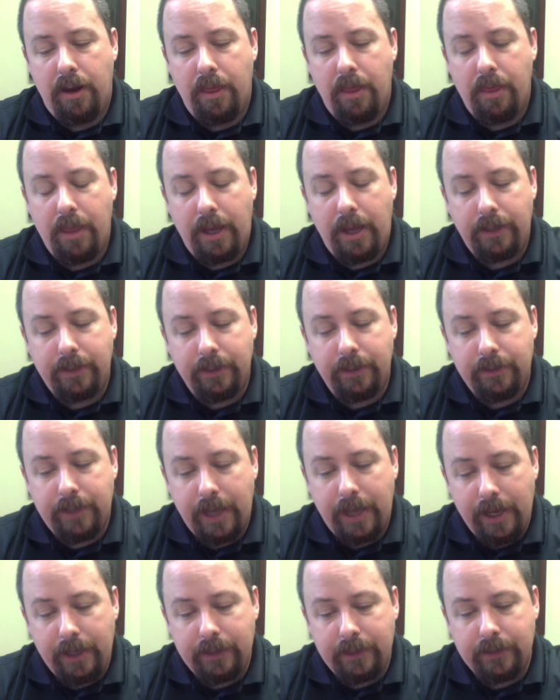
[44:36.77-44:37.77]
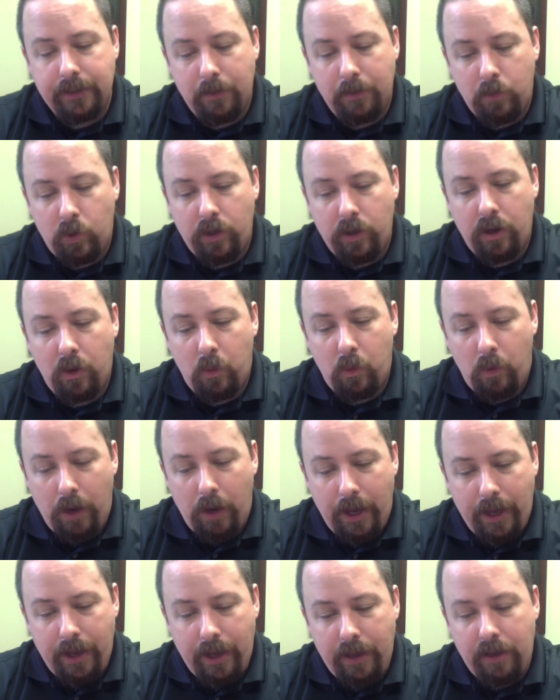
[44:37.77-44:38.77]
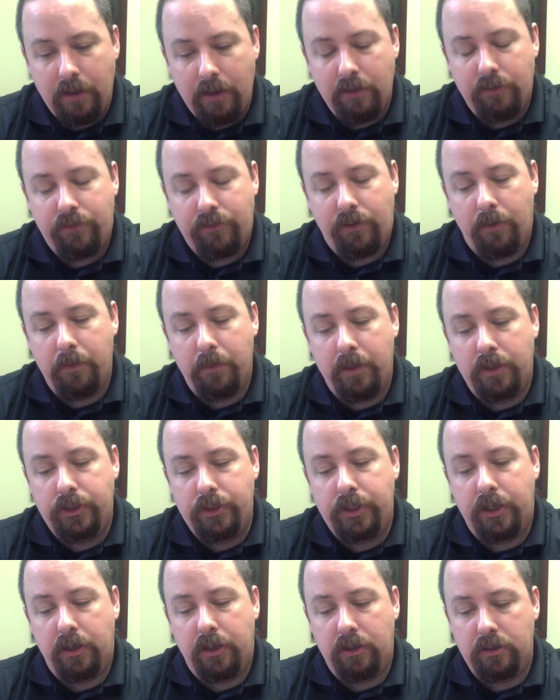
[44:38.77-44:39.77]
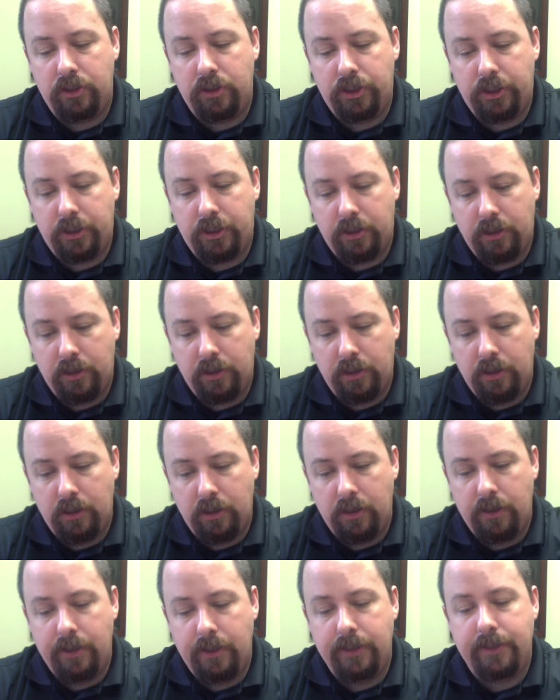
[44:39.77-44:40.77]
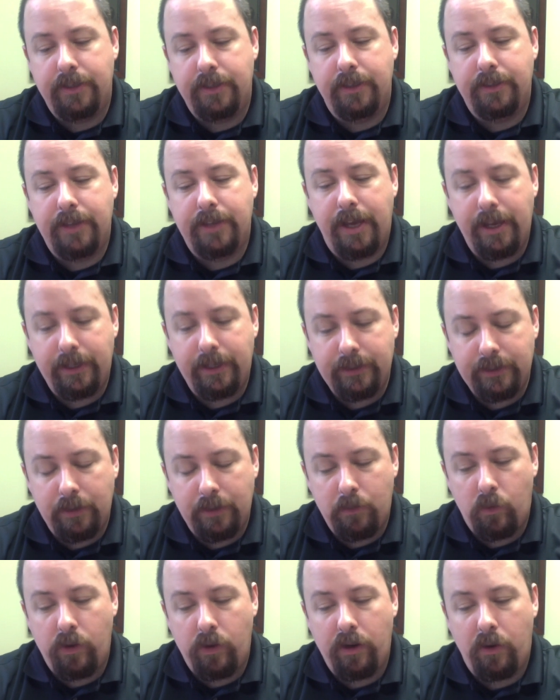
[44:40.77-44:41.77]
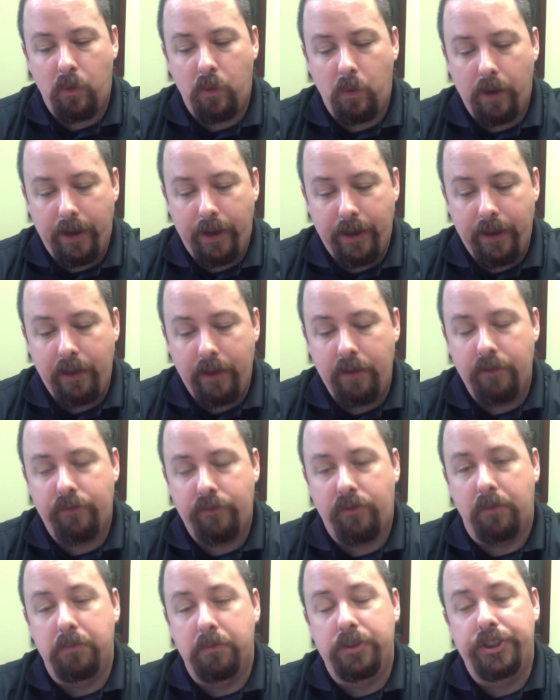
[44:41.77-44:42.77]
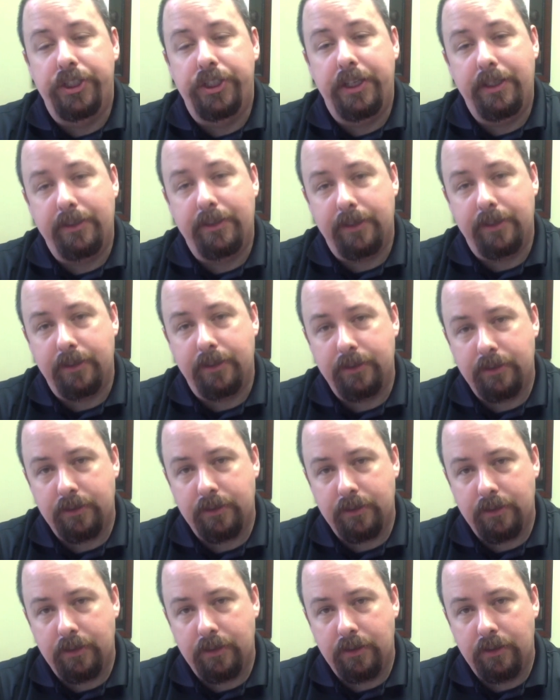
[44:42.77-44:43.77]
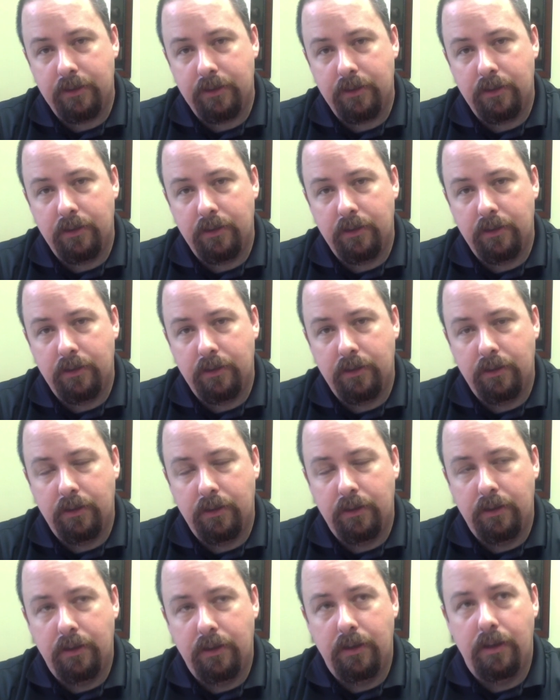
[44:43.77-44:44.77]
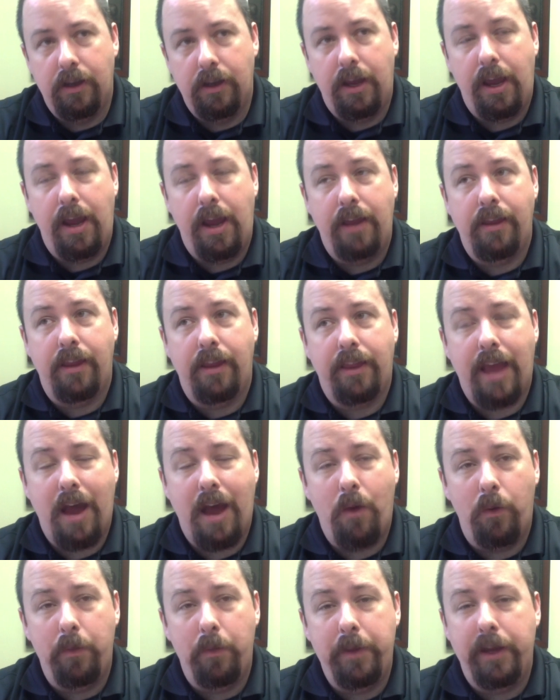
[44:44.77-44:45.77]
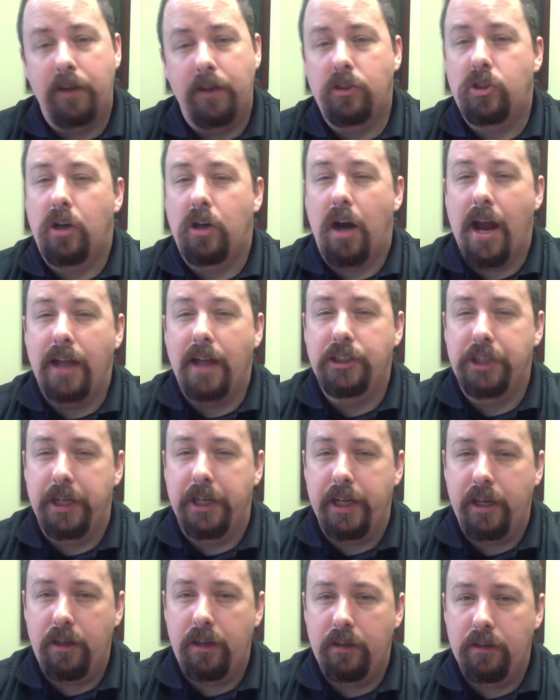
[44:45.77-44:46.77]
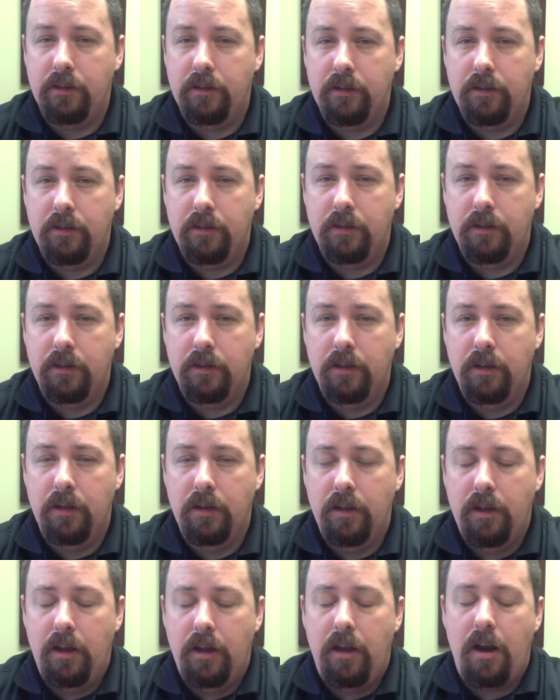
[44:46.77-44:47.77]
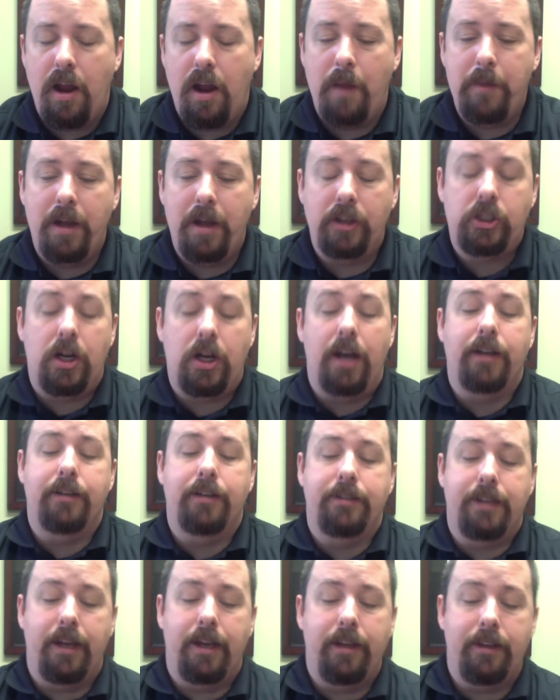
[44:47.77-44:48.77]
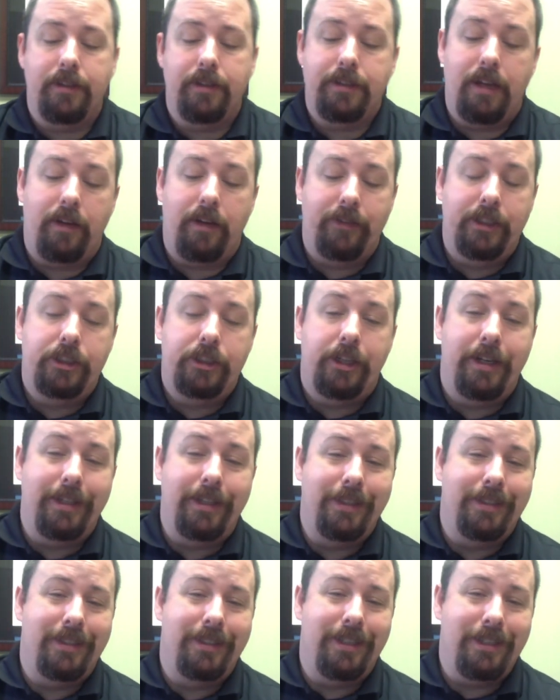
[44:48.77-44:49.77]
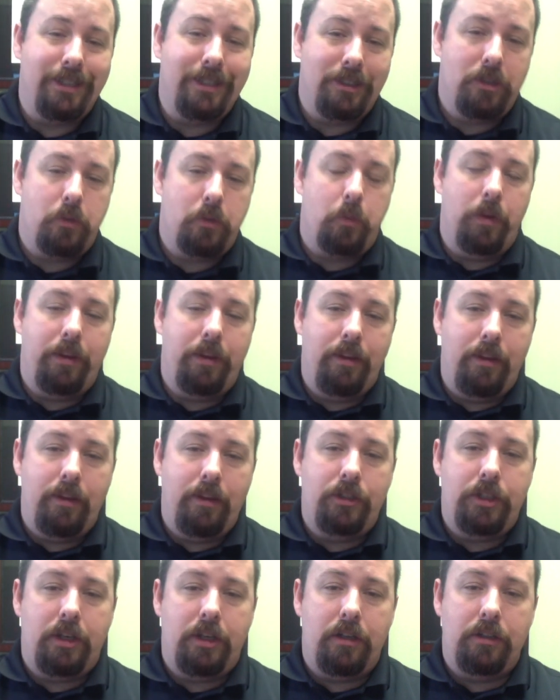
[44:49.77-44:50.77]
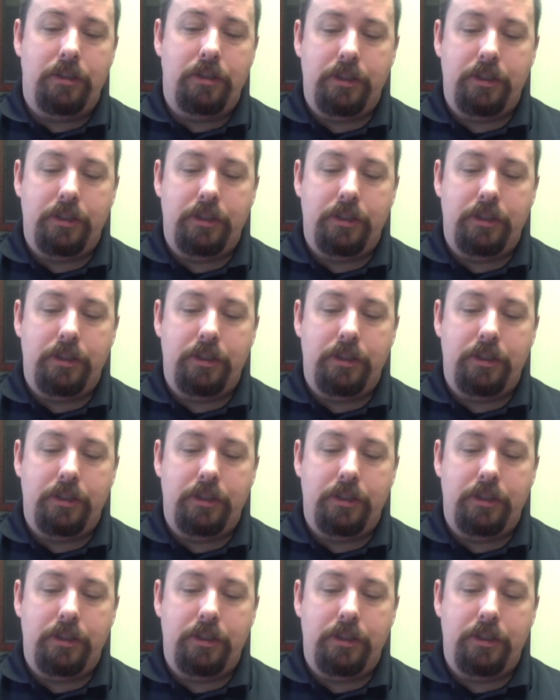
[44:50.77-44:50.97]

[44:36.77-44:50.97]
that to take someone away from the church is to take someone away from Jesus. And that that would be a tragedy. I'm not trying to say that salvation exists within the church.